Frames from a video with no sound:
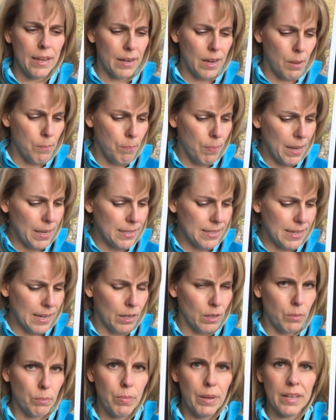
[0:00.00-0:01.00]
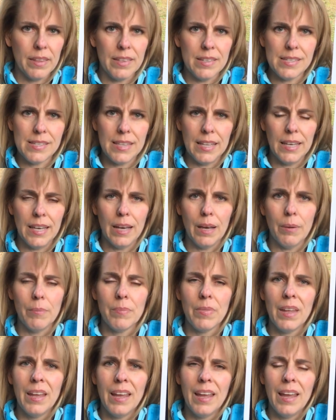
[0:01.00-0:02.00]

And I bent down and picked this thing up,